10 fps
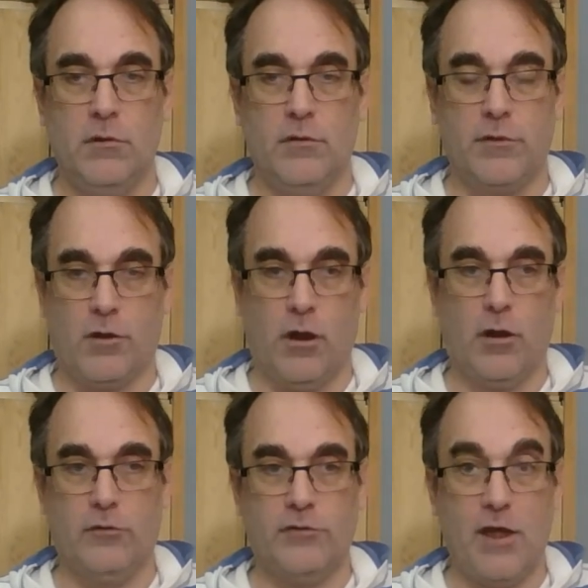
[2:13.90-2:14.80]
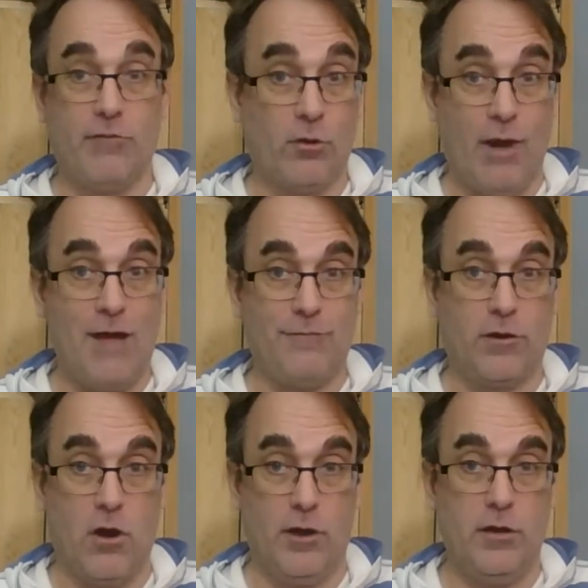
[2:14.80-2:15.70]
the cards that have a graphic
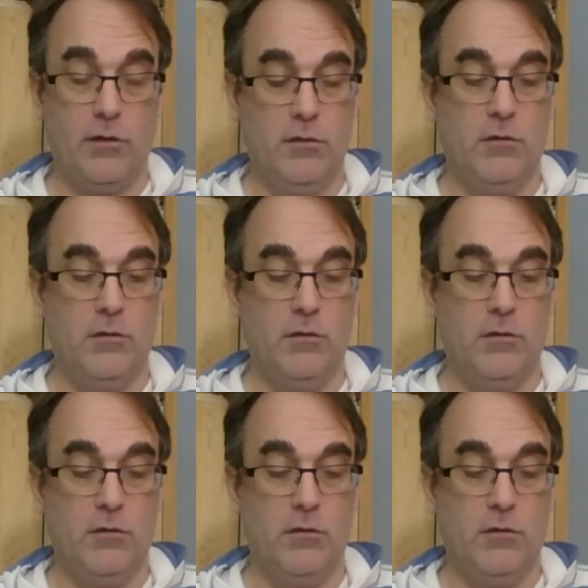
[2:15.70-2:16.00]
on it,